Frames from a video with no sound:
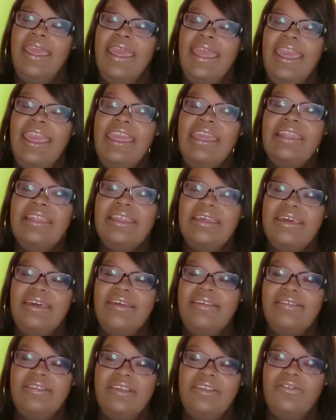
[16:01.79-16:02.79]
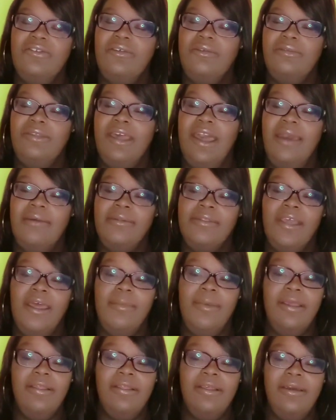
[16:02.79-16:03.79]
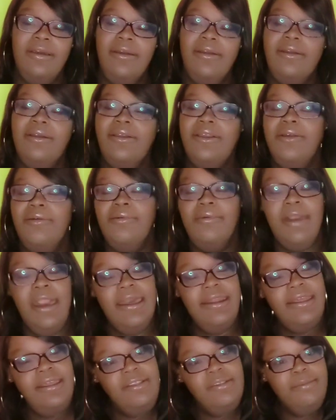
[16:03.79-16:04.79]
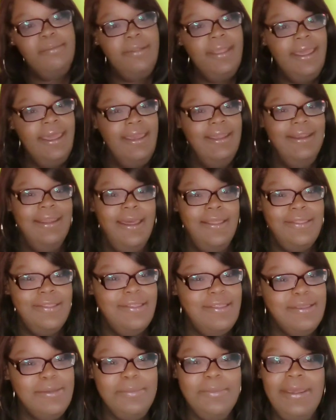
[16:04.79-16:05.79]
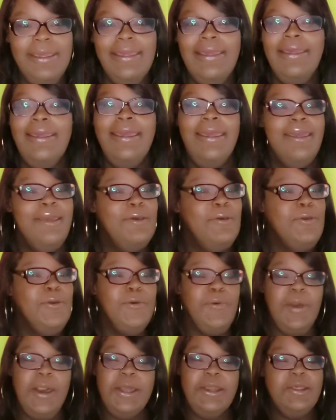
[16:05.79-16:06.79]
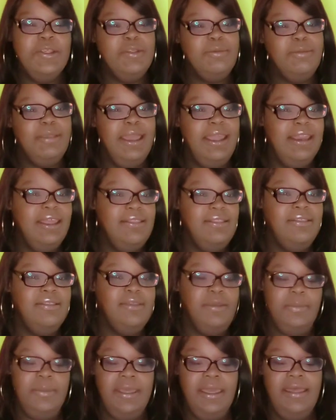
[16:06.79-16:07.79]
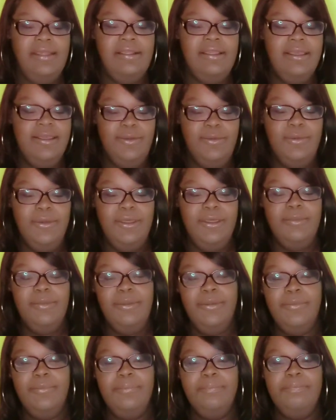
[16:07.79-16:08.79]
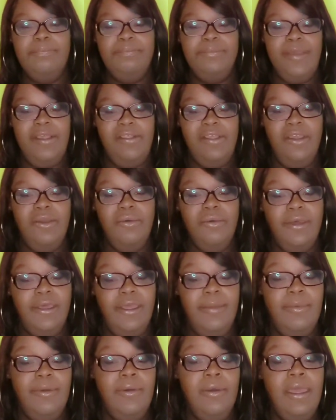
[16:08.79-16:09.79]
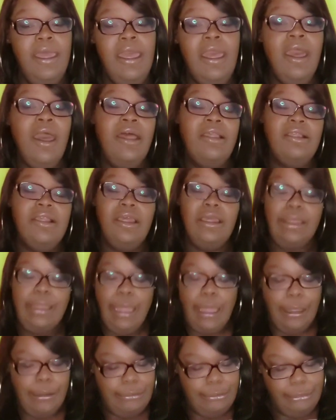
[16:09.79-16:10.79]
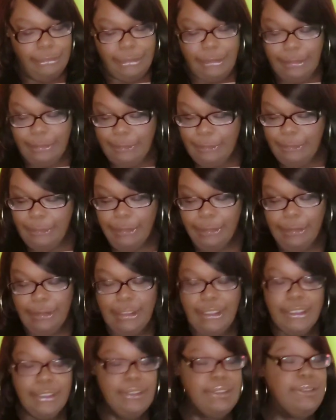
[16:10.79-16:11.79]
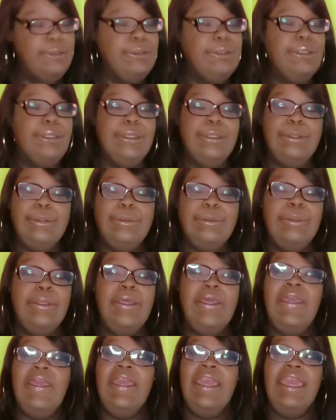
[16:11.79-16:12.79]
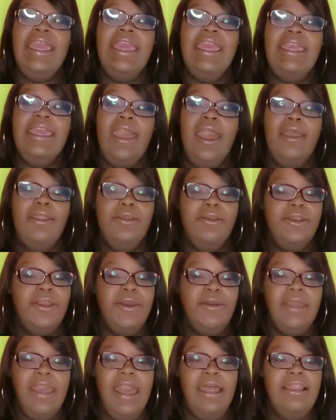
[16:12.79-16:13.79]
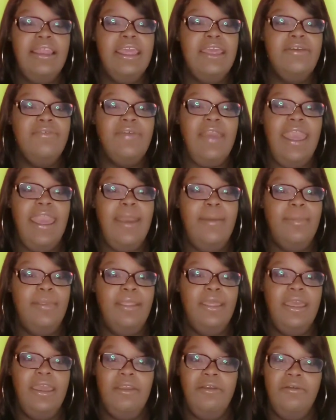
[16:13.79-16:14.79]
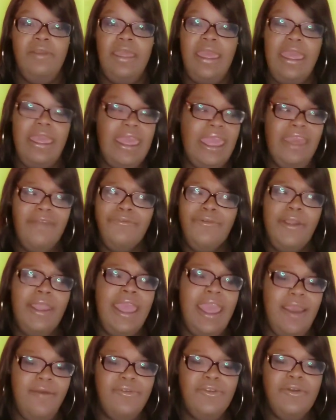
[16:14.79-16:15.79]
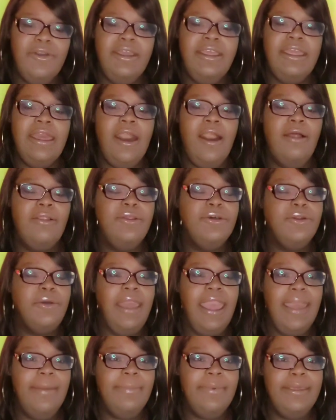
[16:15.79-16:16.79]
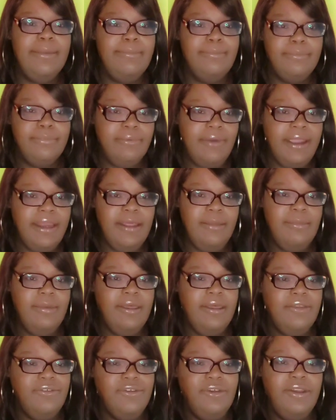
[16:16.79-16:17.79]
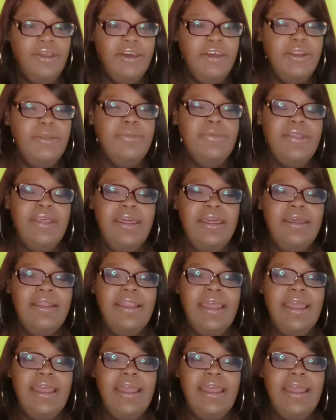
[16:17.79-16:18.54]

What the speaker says: He does this from time to time. I said, girl, you don't gotta explain that to me. You don't gotta explain nothing to me. I said, you good, boo. I said, you good, boo. I said, y'all do you do you, and y'all, you know, y'all live happily ever after in y'all little happy Brady bunch. You know what I'm saying?